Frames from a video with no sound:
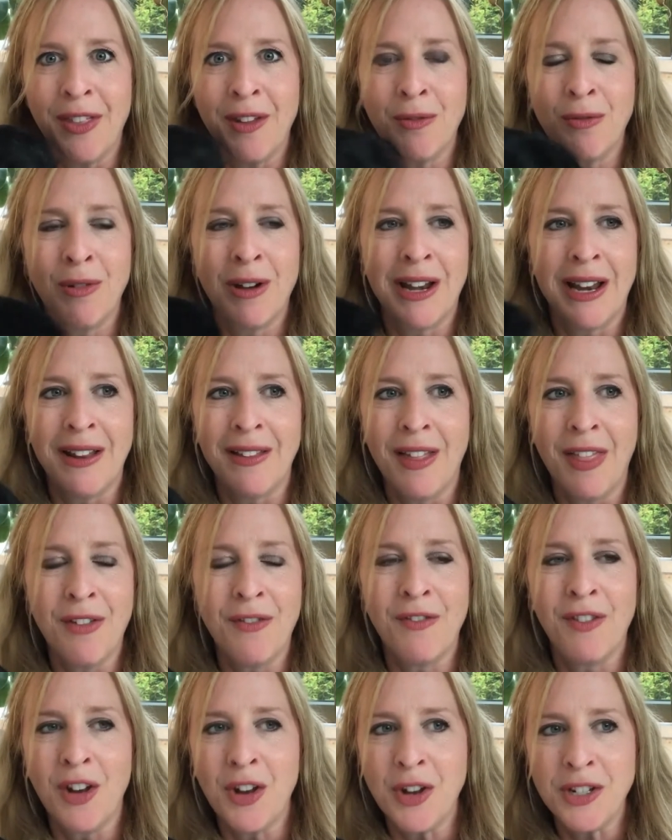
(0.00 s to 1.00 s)
They're really like the
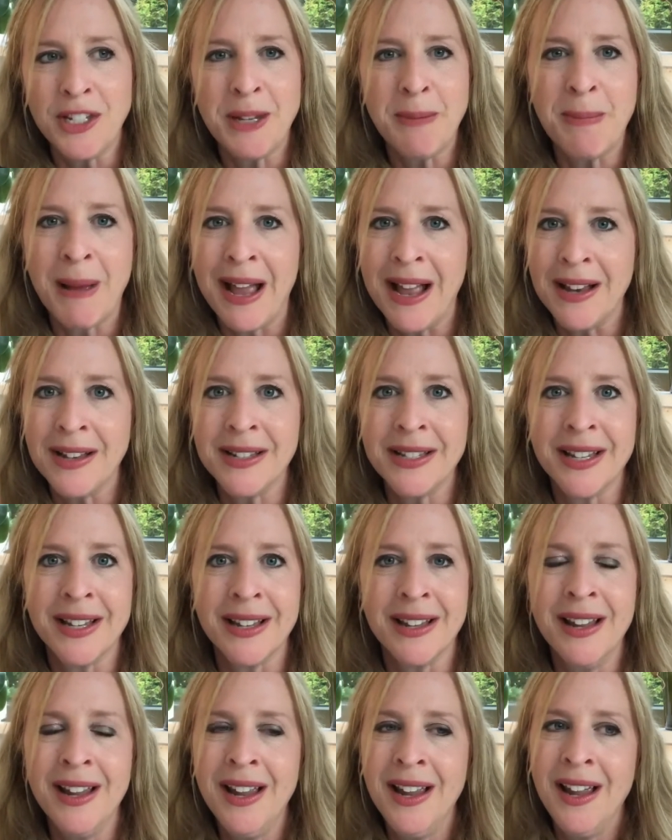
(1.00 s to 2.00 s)
flirty
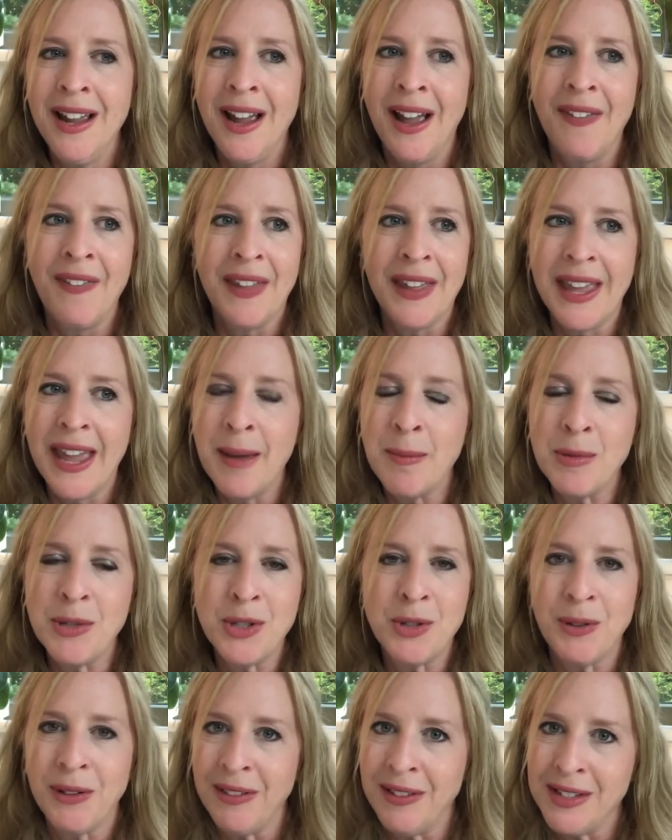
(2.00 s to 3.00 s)
banter and the
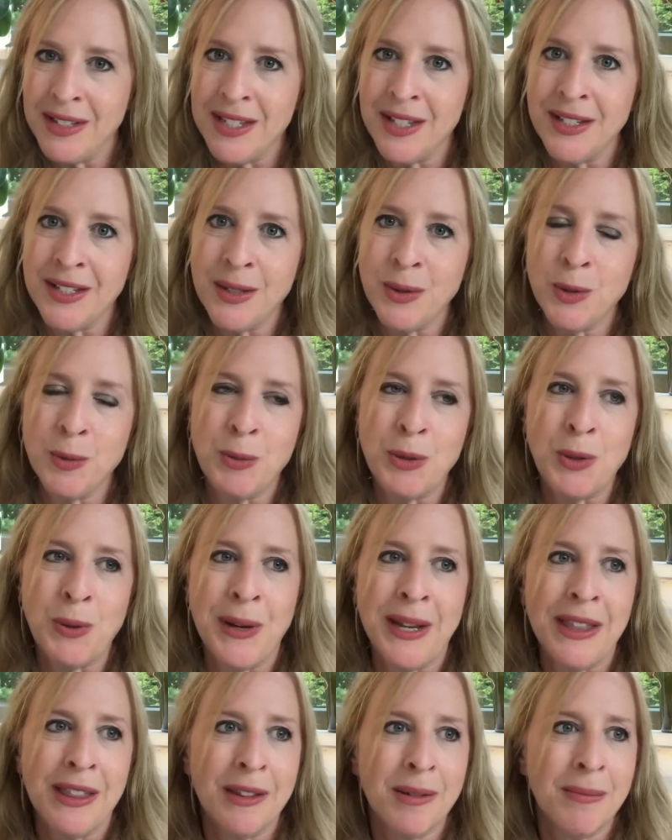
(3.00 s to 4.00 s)
chemistry that sizzles
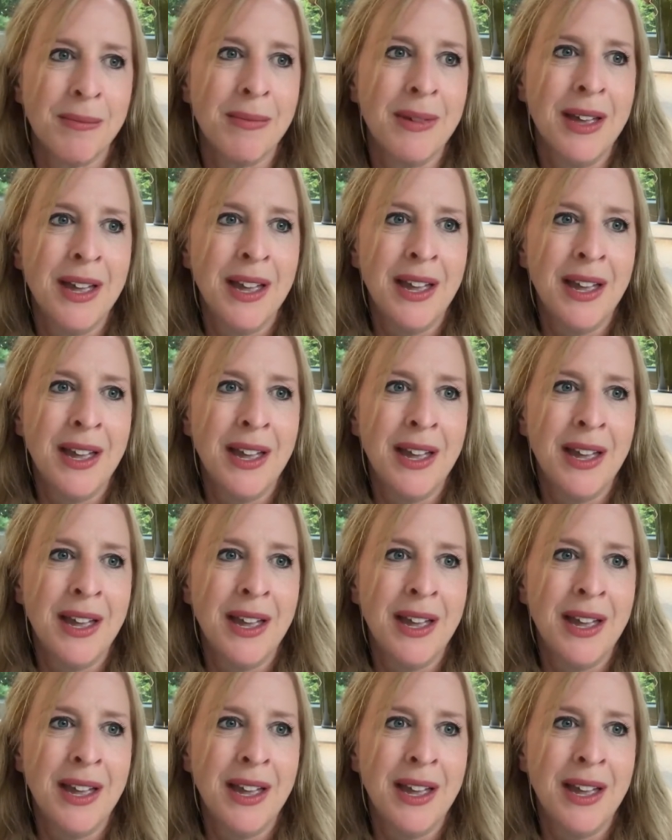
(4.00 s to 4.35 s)
between them.